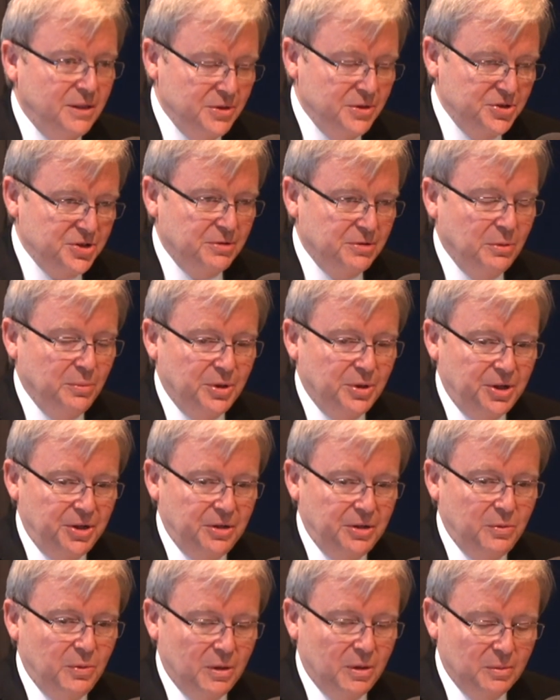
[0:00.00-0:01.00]
in the general
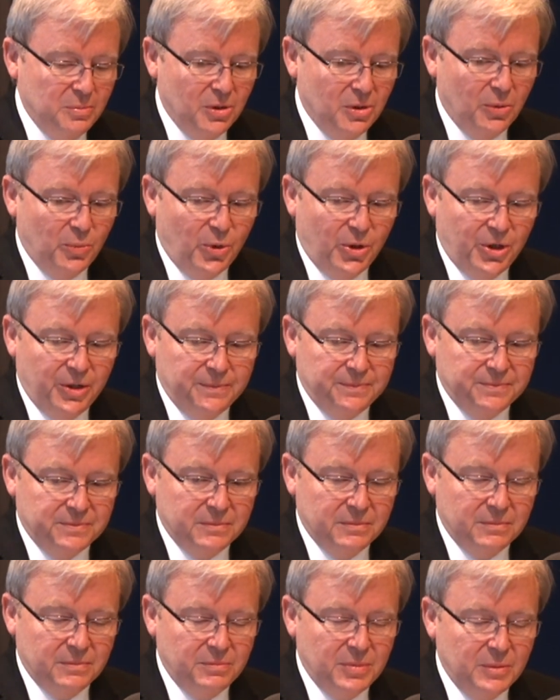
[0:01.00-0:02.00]
media where appropriate,
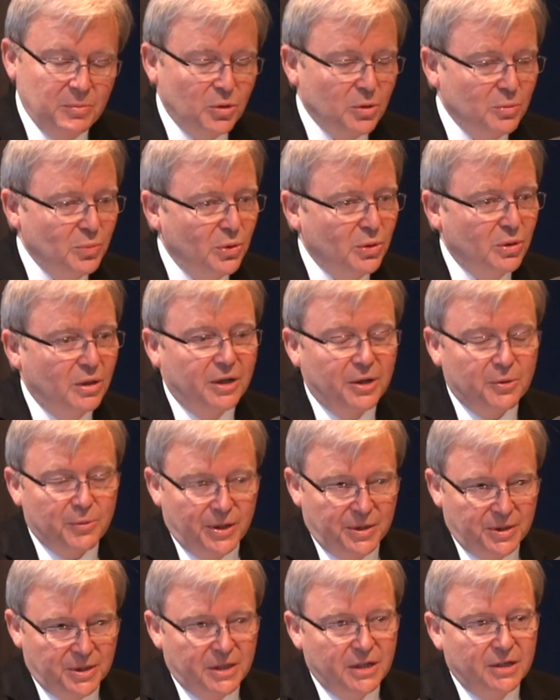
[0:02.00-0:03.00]
but more importantly
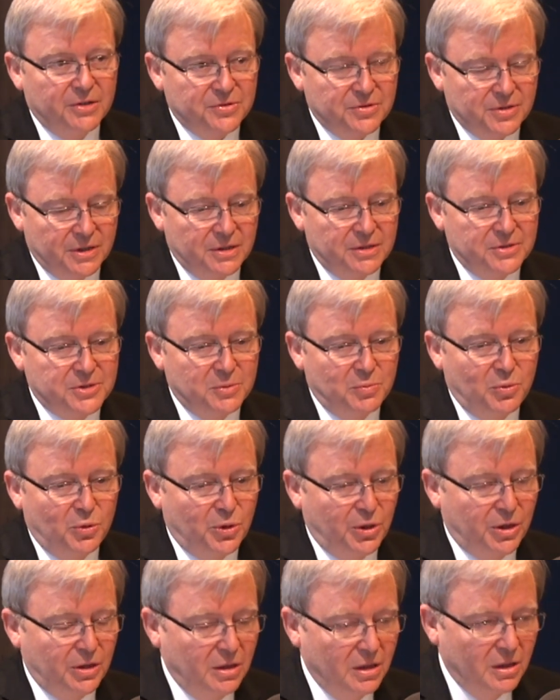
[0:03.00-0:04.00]
around the country,
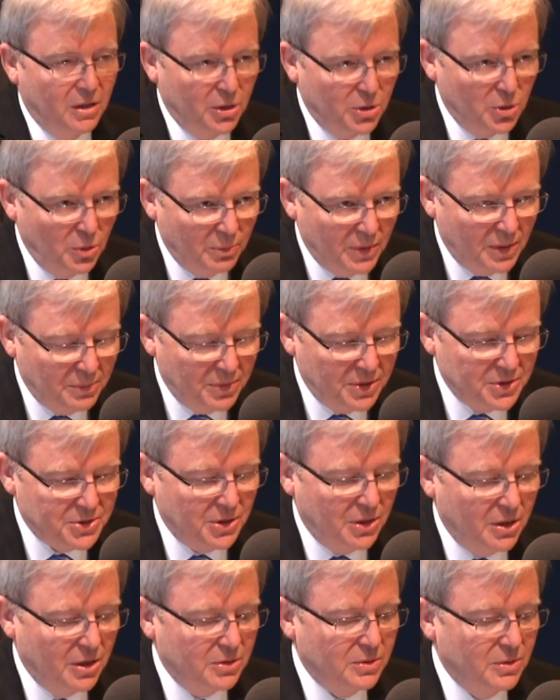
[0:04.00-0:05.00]
supporting local
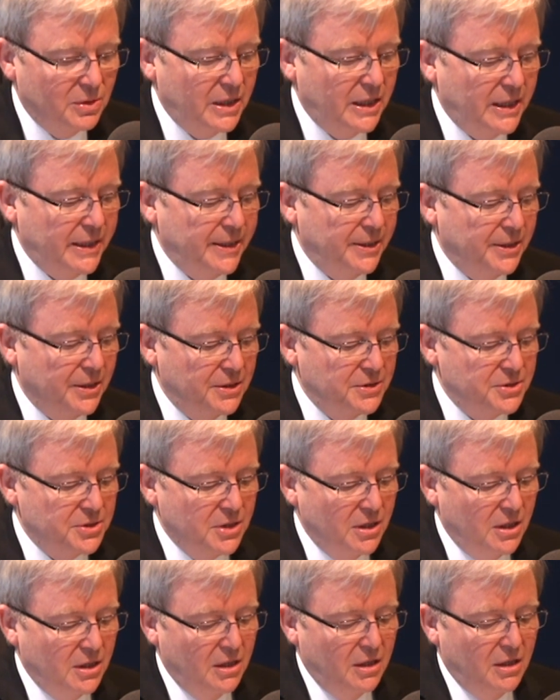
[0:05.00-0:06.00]
members and local candidates
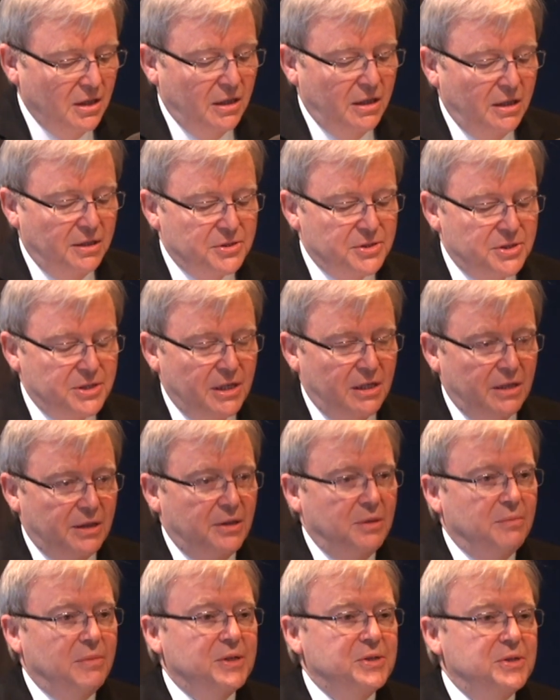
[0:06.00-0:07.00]
in
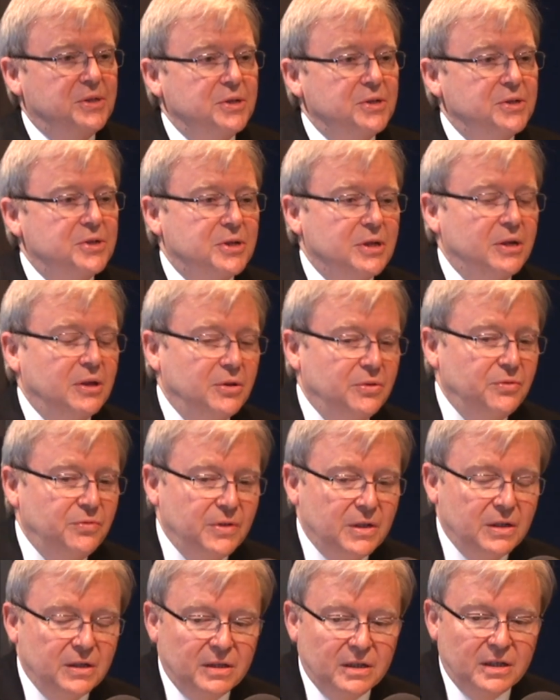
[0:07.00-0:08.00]
selling the message of
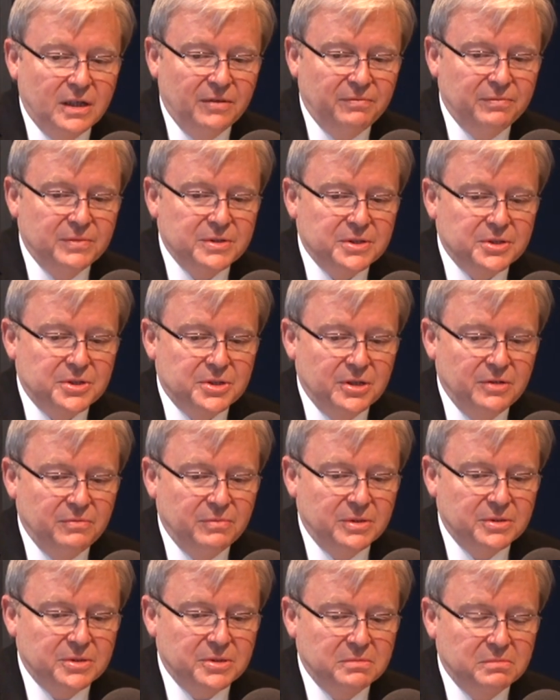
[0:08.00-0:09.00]
the government's
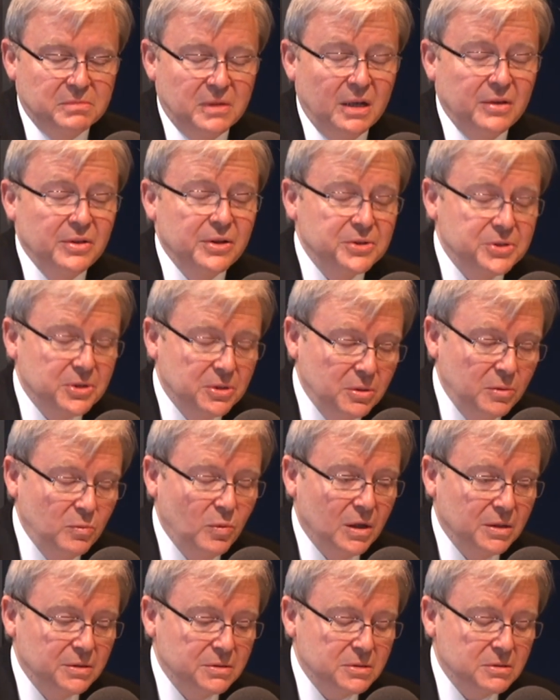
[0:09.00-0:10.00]
achievements. And these are good
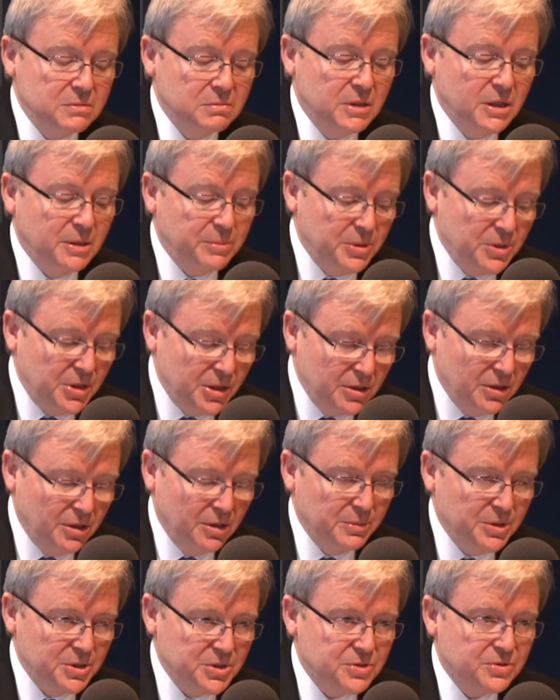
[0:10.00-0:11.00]
ones: keeping the
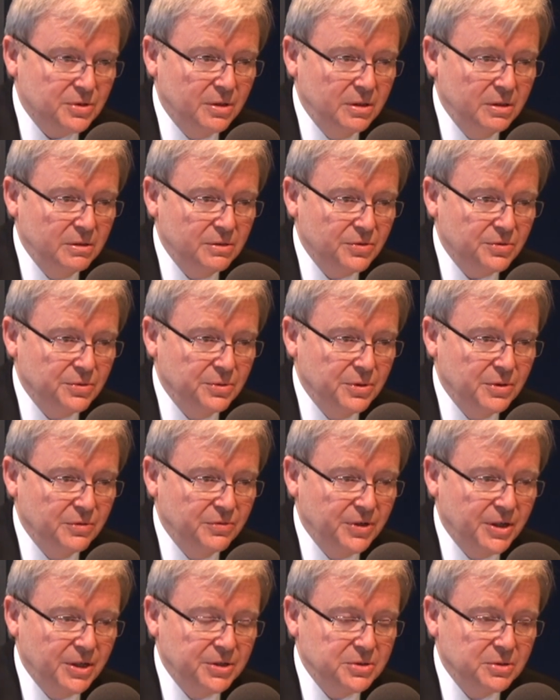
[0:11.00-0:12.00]
economy strong through the
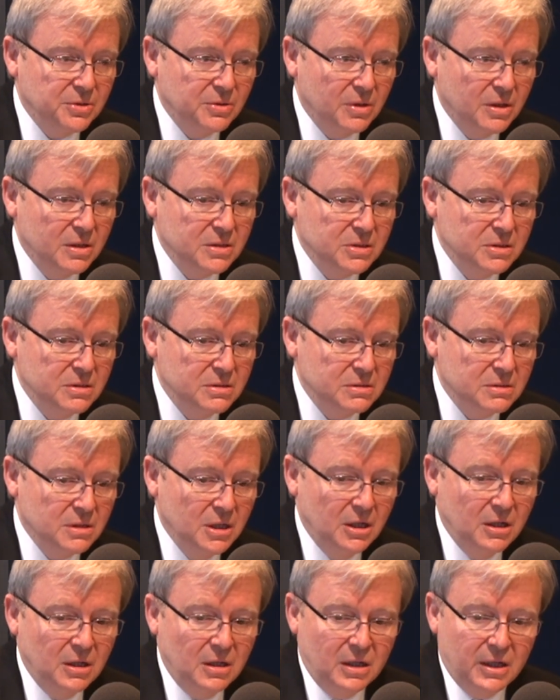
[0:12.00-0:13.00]
financial crisis,